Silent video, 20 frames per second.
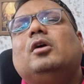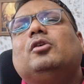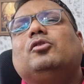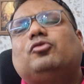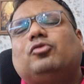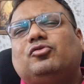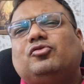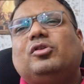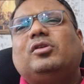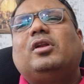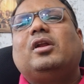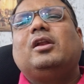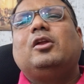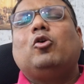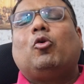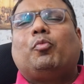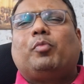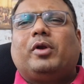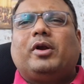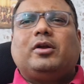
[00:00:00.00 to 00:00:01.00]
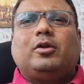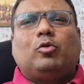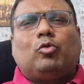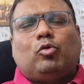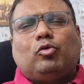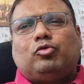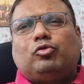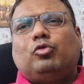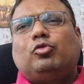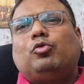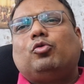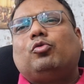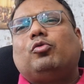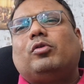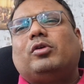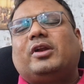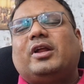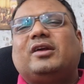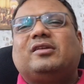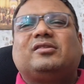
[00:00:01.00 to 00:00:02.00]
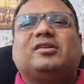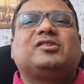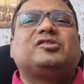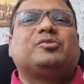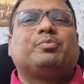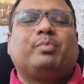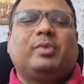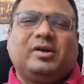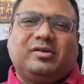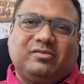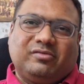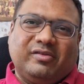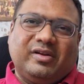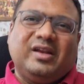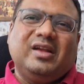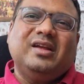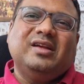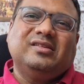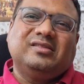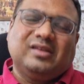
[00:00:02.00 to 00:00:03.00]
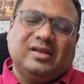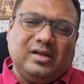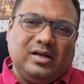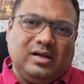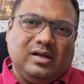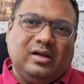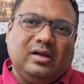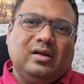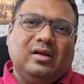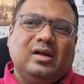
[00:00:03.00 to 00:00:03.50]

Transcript: So generally operator also do not take such bids very easily.